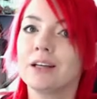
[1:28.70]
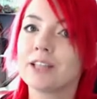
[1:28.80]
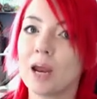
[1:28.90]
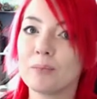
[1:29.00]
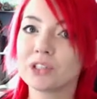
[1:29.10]

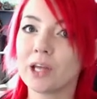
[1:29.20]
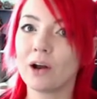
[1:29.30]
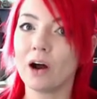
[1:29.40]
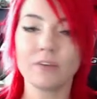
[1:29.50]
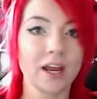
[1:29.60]
10%
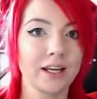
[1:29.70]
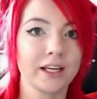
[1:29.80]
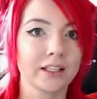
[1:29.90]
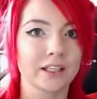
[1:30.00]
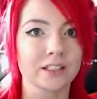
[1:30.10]
off any
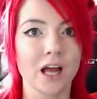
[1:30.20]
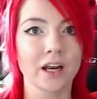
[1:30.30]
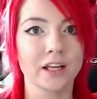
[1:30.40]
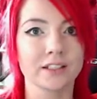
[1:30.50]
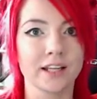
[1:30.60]
kit that's not
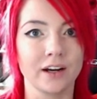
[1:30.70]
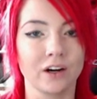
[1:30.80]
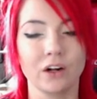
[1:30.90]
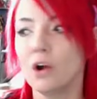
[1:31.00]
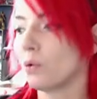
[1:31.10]
on
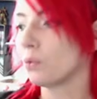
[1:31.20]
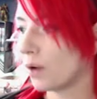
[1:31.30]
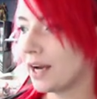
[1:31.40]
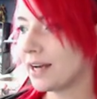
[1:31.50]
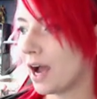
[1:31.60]
sale.
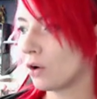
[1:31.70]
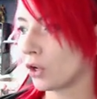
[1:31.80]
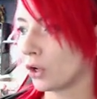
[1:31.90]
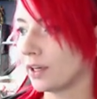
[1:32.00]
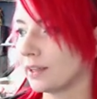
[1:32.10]
Right now,
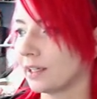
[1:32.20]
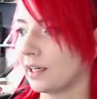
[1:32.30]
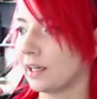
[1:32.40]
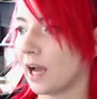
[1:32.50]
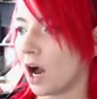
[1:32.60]

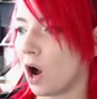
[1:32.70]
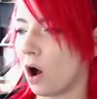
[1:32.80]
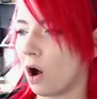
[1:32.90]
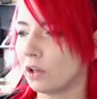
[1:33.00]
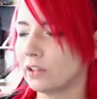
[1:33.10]
currently,
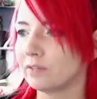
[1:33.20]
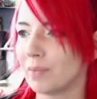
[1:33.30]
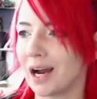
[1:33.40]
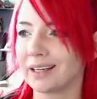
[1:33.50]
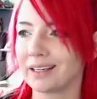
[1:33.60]
all of
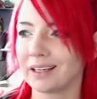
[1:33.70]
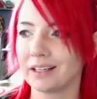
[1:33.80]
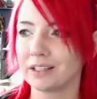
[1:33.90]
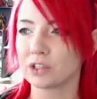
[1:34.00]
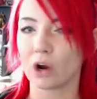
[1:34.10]
my
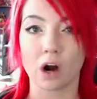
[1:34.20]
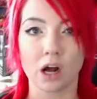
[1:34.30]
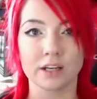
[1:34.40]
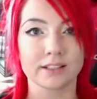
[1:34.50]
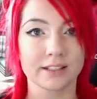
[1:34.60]
kits are
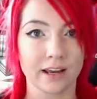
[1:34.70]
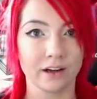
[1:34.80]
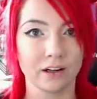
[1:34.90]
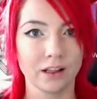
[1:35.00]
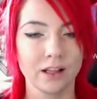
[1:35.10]
on
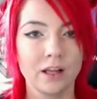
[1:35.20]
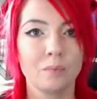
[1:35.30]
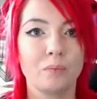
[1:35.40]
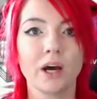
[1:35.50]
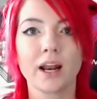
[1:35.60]
sale,
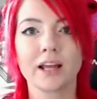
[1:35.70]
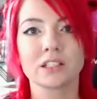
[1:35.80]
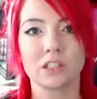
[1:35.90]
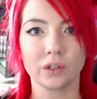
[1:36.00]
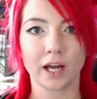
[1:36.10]
but I
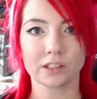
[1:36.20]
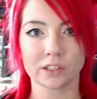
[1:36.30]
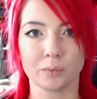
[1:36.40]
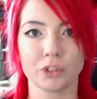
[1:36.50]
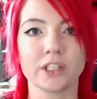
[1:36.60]
still got
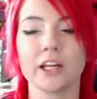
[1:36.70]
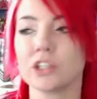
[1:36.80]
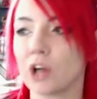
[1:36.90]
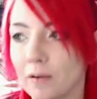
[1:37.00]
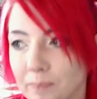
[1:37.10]
some
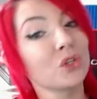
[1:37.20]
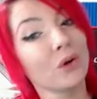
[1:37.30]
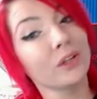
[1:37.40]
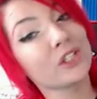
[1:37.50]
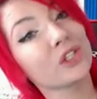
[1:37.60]
percentage off. So
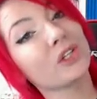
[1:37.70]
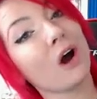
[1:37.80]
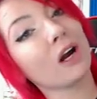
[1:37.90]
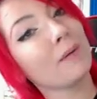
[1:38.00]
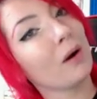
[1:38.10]
let's just
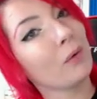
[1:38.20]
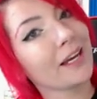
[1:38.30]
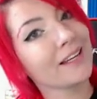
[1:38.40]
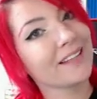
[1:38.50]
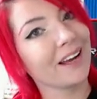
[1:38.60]
talk about what
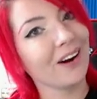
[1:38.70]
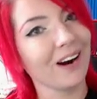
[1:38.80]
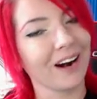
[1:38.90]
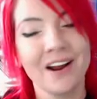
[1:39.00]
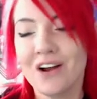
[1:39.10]
kits they
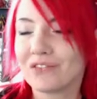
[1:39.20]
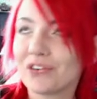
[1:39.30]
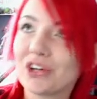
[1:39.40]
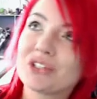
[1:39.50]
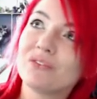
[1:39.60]
are.
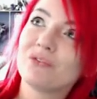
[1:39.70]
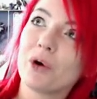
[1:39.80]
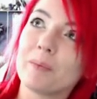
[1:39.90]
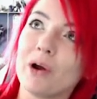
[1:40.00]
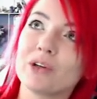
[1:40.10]
First and
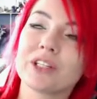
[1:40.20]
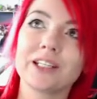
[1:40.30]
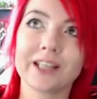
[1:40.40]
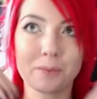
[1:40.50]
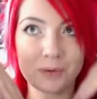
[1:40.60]
foremost
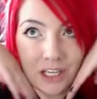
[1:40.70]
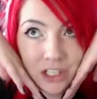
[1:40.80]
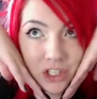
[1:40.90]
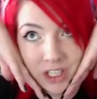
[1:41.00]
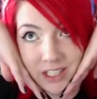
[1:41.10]
is a
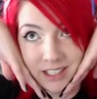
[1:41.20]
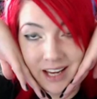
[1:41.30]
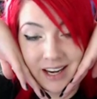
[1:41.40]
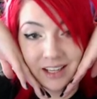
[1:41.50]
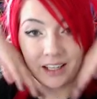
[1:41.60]
PG
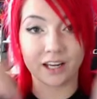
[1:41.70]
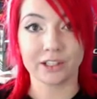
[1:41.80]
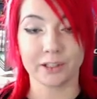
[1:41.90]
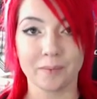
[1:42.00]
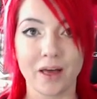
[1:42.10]
Zeta
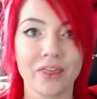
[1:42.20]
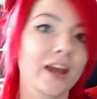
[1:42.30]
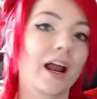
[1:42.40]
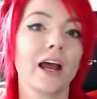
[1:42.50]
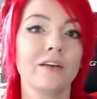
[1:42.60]
Gundam
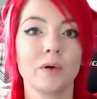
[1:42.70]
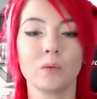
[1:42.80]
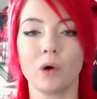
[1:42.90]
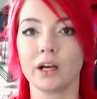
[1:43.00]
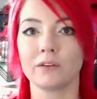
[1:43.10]
that I have been
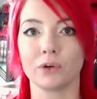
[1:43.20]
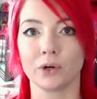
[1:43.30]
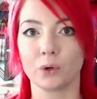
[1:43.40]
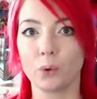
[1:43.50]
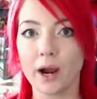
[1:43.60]
wanting
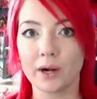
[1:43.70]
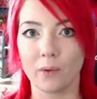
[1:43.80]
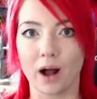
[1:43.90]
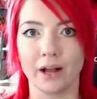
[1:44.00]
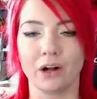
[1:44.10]
for quite a
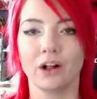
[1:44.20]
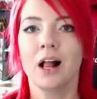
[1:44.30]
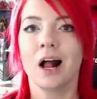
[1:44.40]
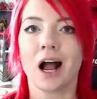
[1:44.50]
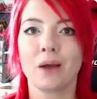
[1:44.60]
while.
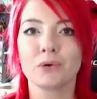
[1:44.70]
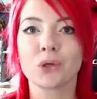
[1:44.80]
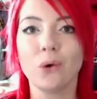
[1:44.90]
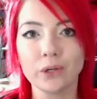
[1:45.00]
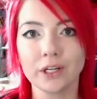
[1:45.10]
I was
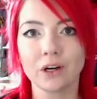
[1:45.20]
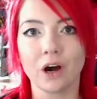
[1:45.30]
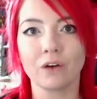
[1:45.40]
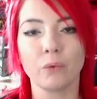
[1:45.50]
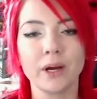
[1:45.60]
holding
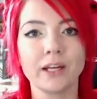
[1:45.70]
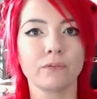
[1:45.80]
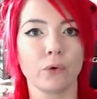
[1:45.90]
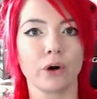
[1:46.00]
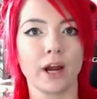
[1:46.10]
off waiting
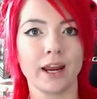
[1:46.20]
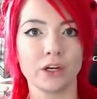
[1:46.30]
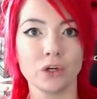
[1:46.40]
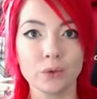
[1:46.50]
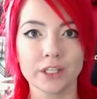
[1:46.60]
for a
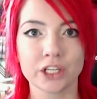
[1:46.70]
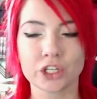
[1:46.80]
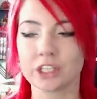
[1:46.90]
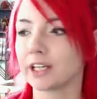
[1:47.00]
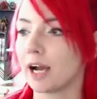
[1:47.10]
new
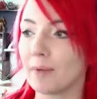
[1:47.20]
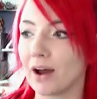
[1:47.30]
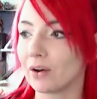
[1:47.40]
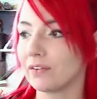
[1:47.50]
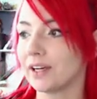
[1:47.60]
edition to come
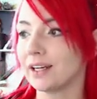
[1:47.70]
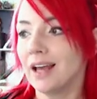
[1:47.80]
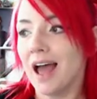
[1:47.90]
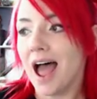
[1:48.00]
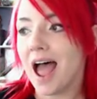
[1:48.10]
out of it,
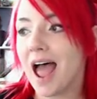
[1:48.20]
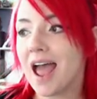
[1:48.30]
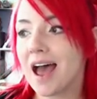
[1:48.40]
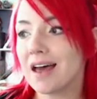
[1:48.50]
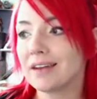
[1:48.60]

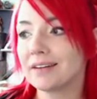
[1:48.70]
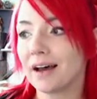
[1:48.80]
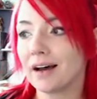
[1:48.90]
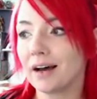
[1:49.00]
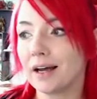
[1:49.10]
and
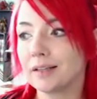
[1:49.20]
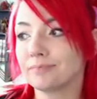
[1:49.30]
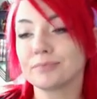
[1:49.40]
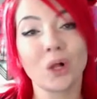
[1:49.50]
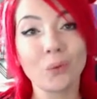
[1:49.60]

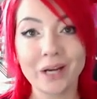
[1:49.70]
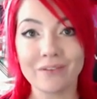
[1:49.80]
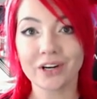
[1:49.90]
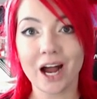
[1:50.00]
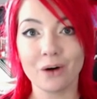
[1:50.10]
we
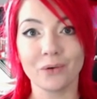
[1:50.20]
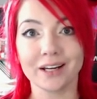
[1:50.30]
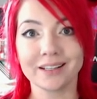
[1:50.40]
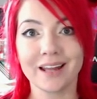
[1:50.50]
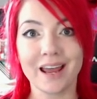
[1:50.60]
never got
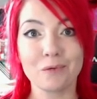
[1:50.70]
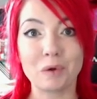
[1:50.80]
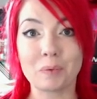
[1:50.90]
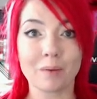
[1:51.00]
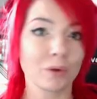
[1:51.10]
one, and
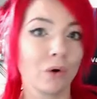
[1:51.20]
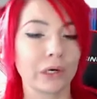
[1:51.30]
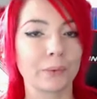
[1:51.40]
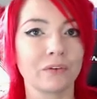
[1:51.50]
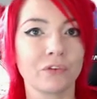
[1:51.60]
we probably won't
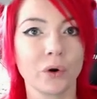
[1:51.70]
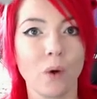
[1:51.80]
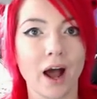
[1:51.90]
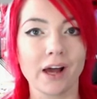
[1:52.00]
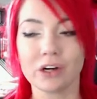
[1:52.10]
get one for a
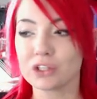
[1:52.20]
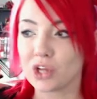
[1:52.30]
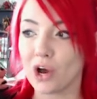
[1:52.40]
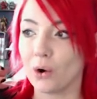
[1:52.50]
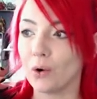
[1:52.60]
while,
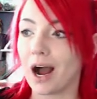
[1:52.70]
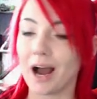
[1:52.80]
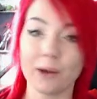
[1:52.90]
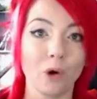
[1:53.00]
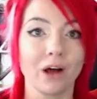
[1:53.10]
so
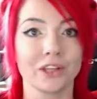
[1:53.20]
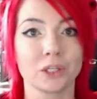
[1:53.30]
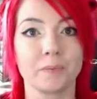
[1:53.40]
I want this